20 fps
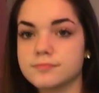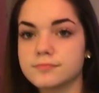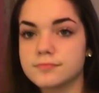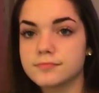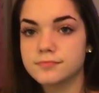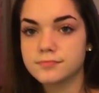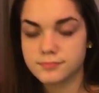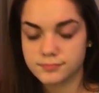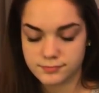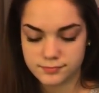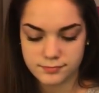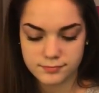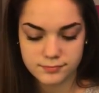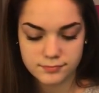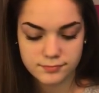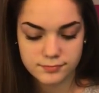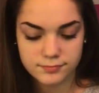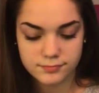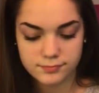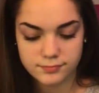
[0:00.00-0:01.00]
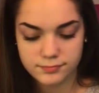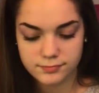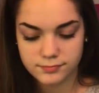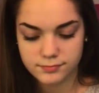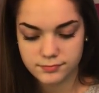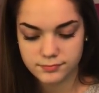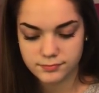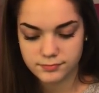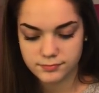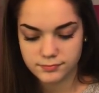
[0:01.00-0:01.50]
Skin Primer by
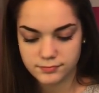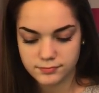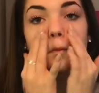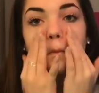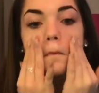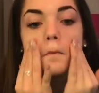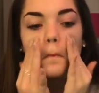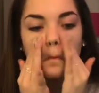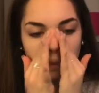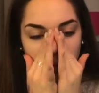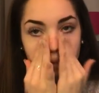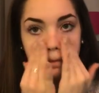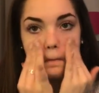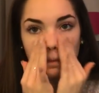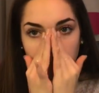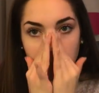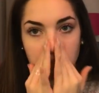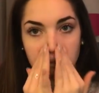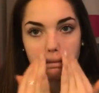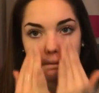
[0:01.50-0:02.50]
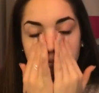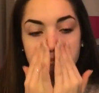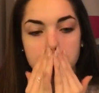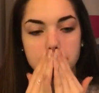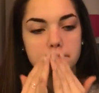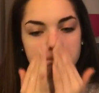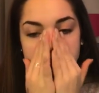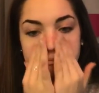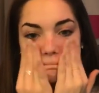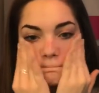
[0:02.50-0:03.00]
Maybelline to prime
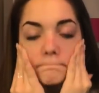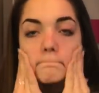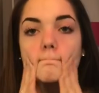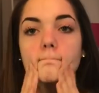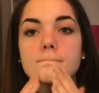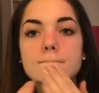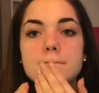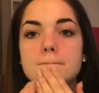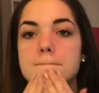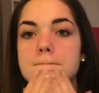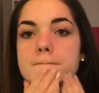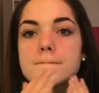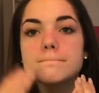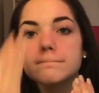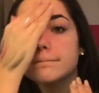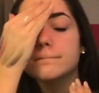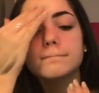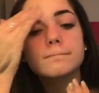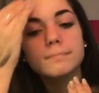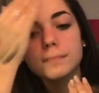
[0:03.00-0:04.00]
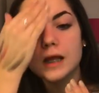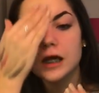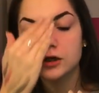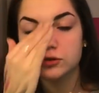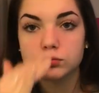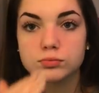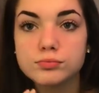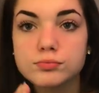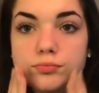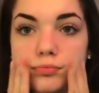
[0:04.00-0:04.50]
my face for all the
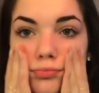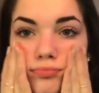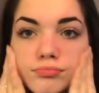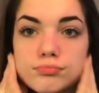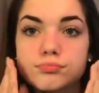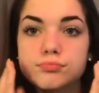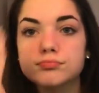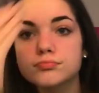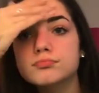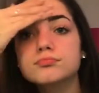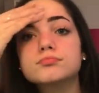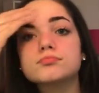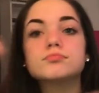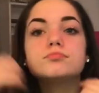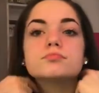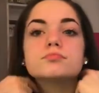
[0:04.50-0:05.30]
makeup I'm going to put on it.